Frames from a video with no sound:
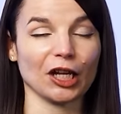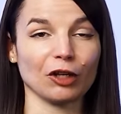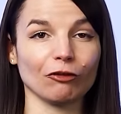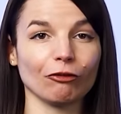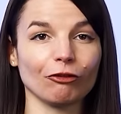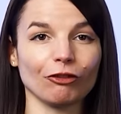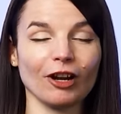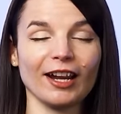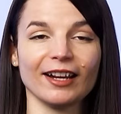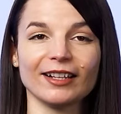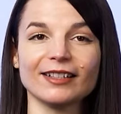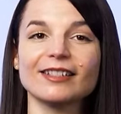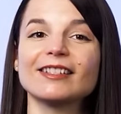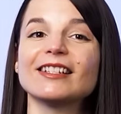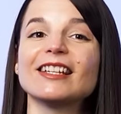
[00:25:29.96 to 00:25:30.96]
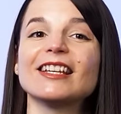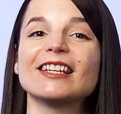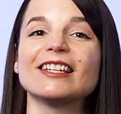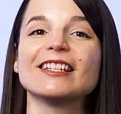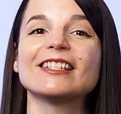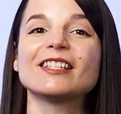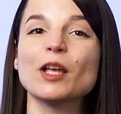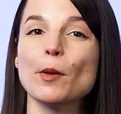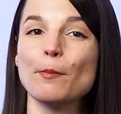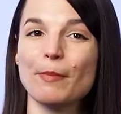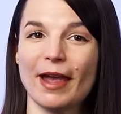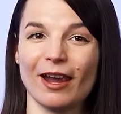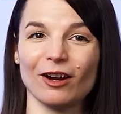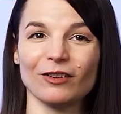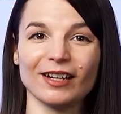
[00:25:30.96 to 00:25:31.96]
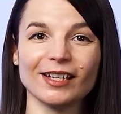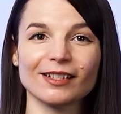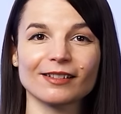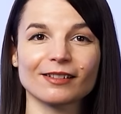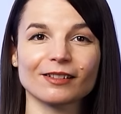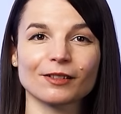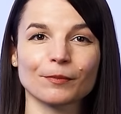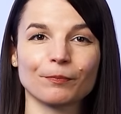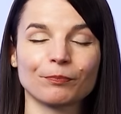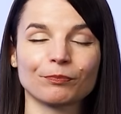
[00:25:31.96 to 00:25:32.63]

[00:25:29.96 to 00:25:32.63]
in France is Paris.